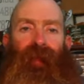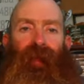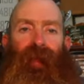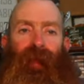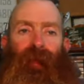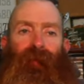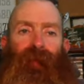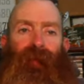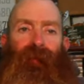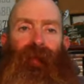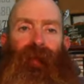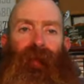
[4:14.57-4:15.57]
How is
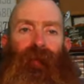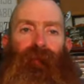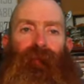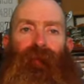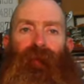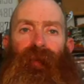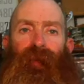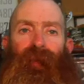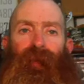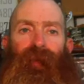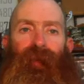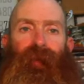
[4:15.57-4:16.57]
everyone else
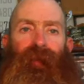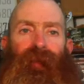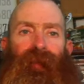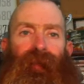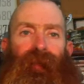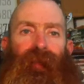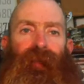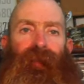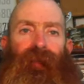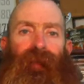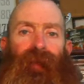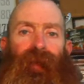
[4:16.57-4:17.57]
in this